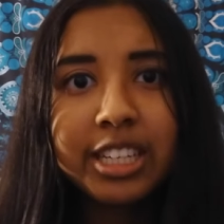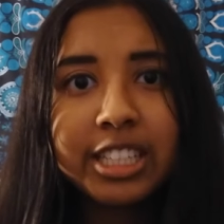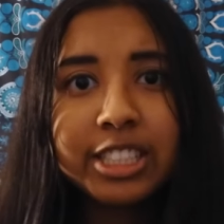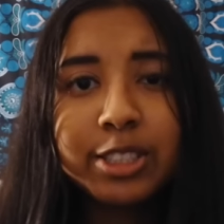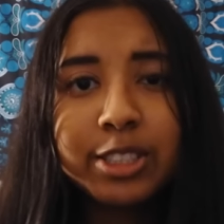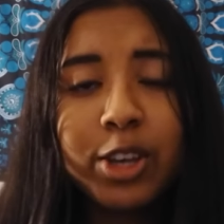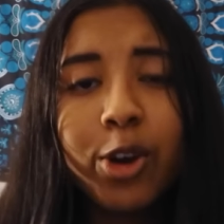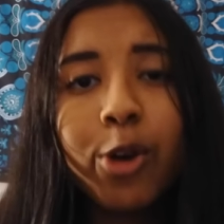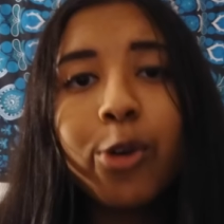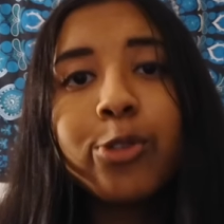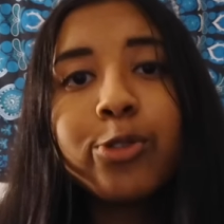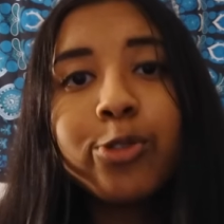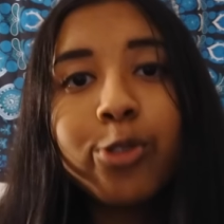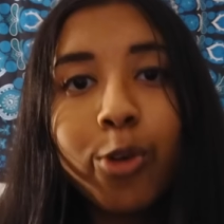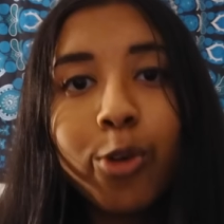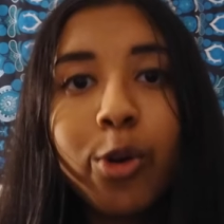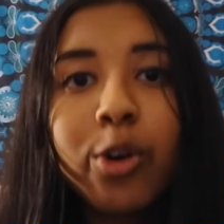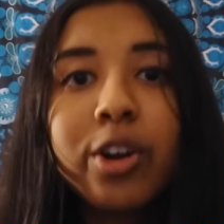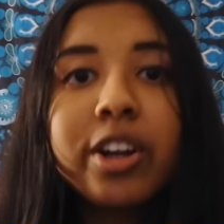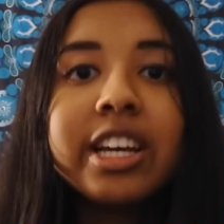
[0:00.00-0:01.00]
So
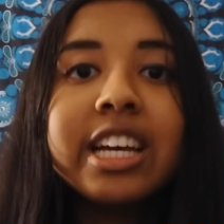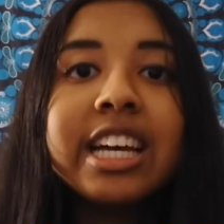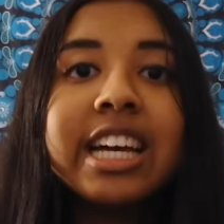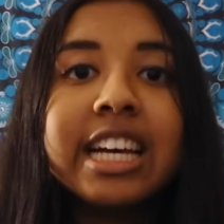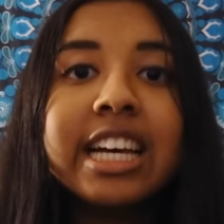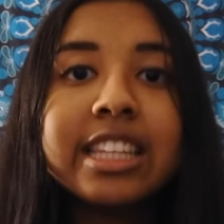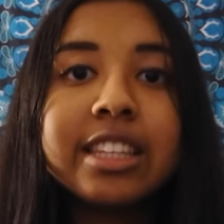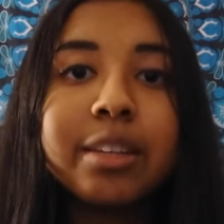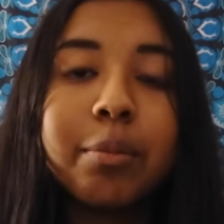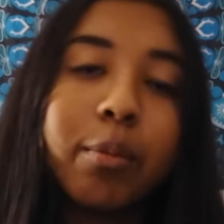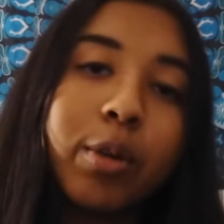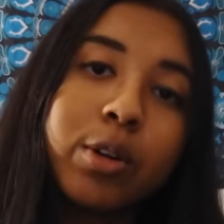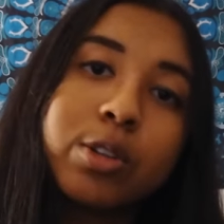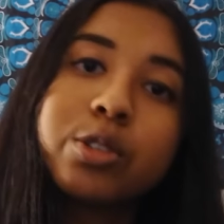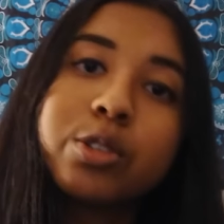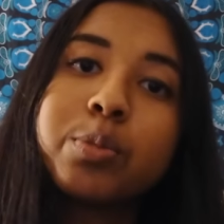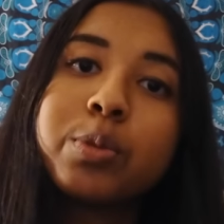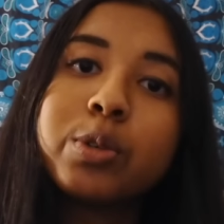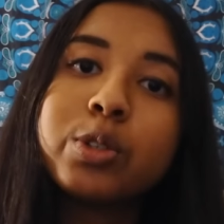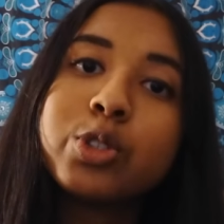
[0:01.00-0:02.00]
for the
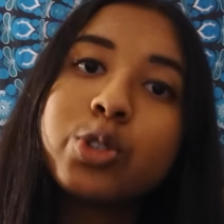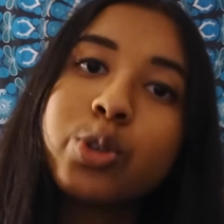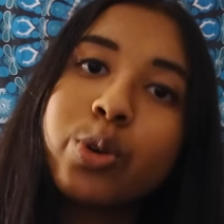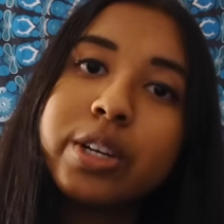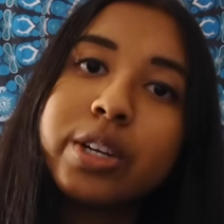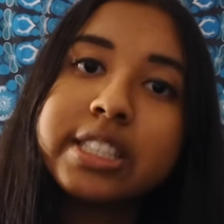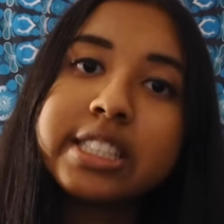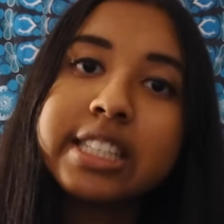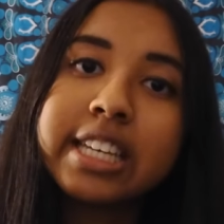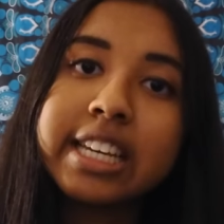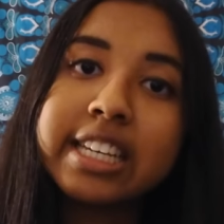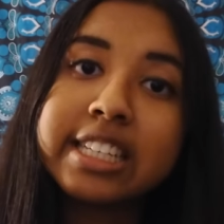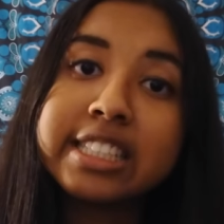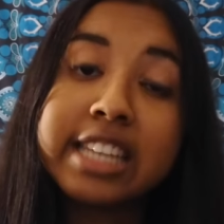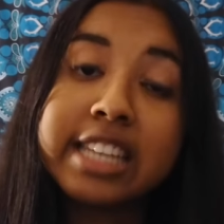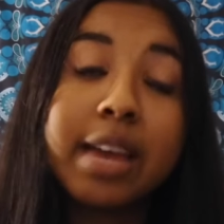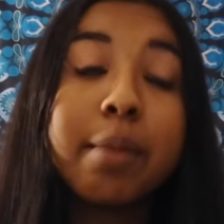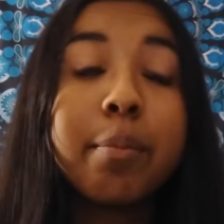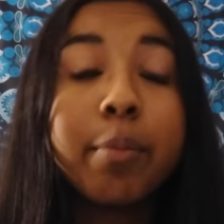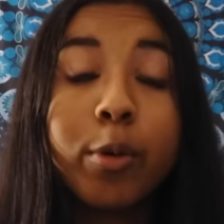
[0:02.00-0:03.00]
multiple choice
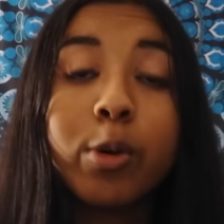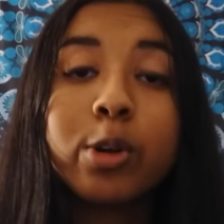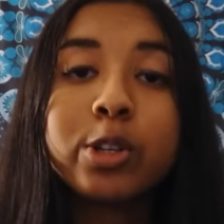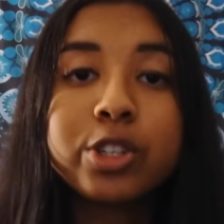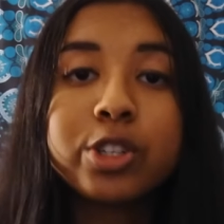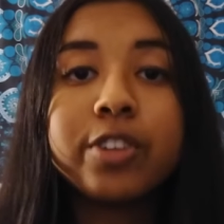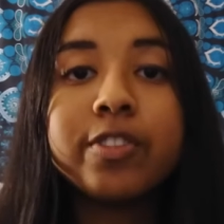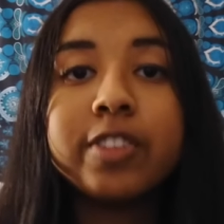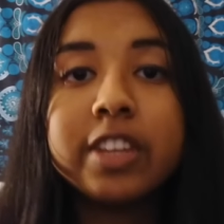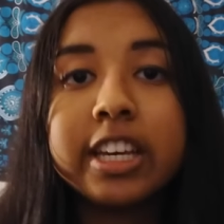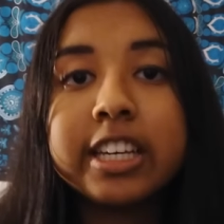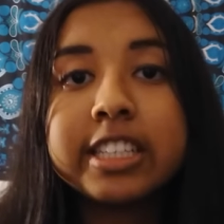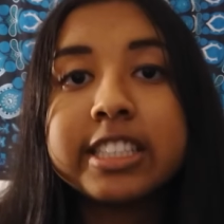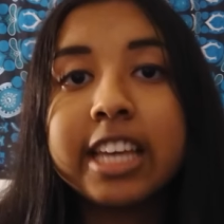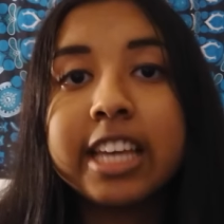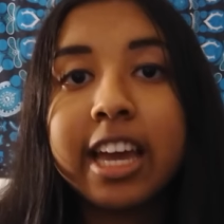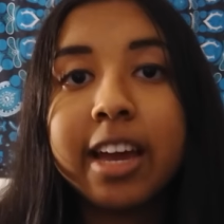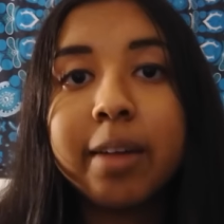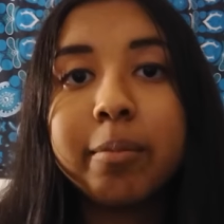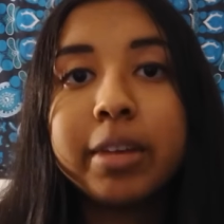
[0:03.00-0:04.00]
portion of the
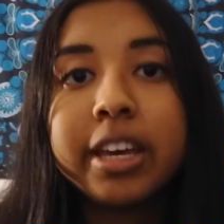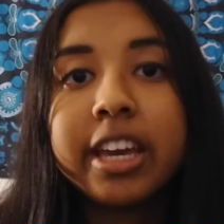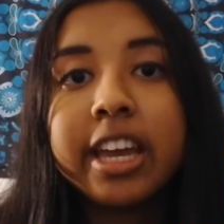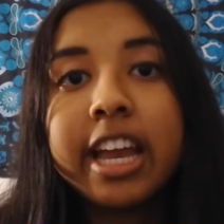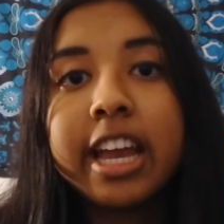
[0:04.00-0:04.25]
exam,